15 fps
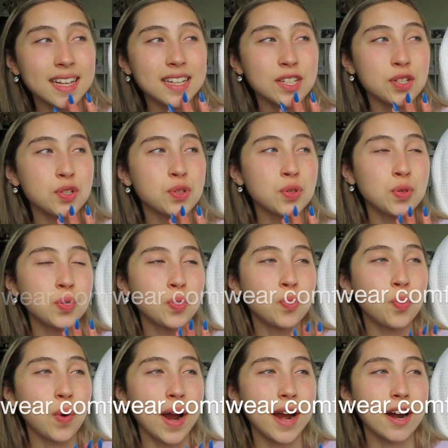is to
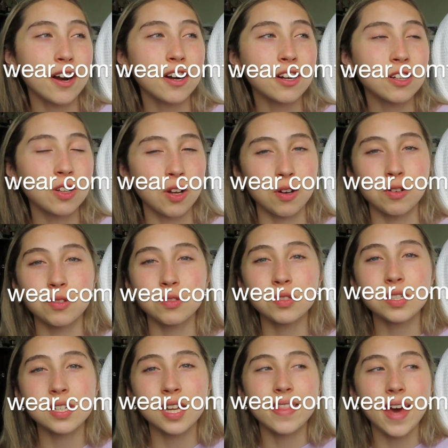wear
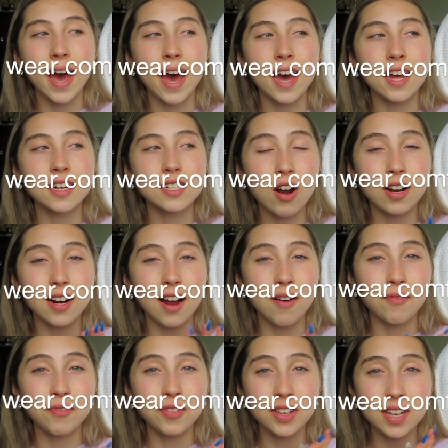clothes that are
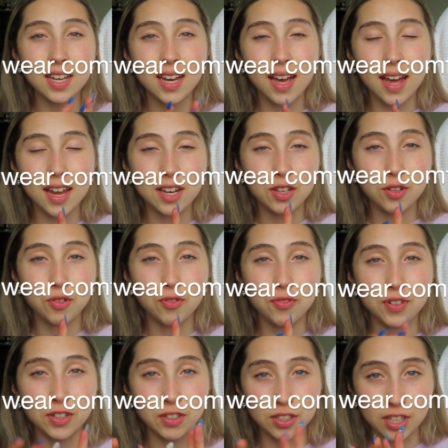comfy and you
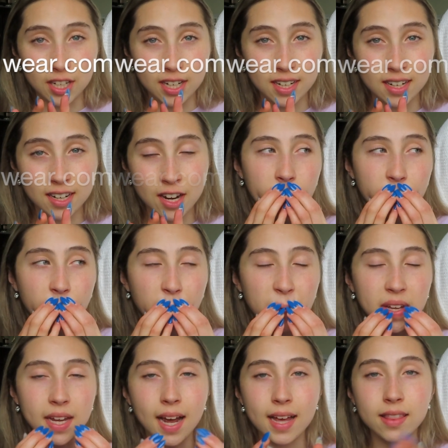feel good in. For
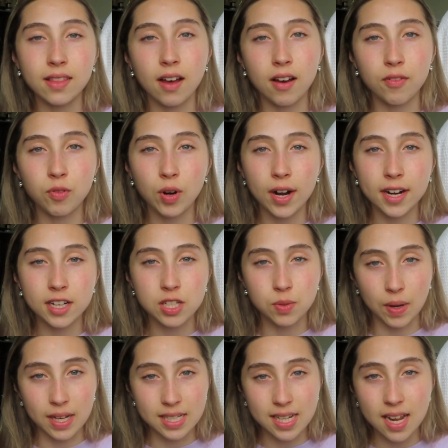me, I love wearing
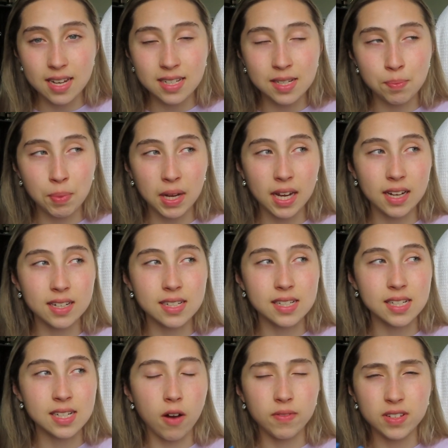sweat sets
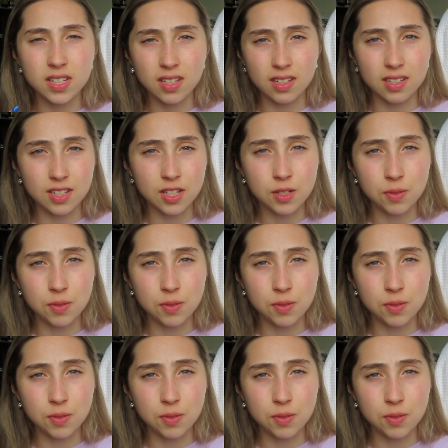because obviously it's